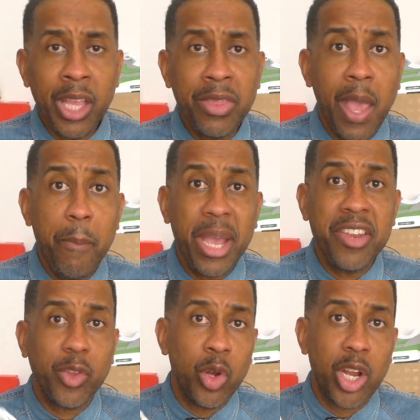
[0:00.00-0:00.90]
They're
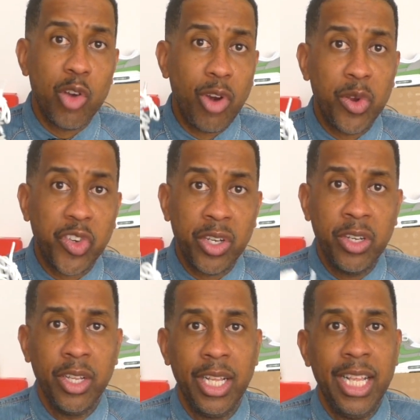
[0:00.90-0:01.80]
based on
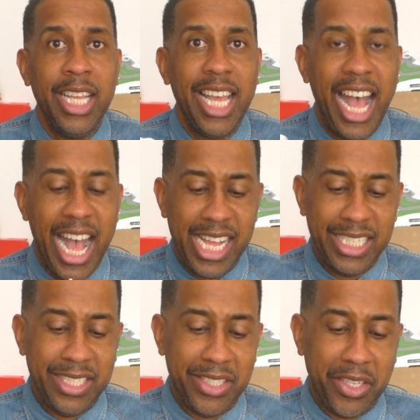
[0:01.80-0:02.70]
erosion
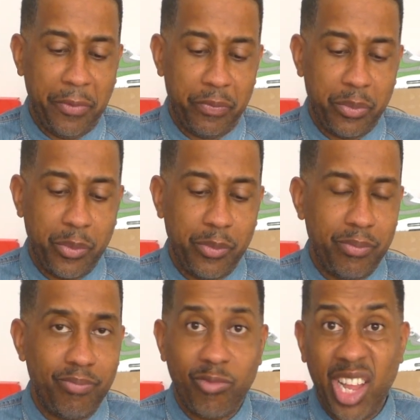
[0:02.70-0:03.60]
and
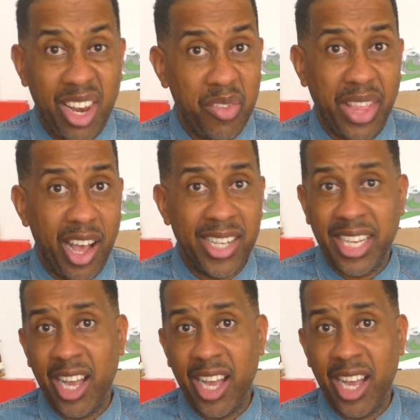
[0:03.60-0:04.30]
I love that idea.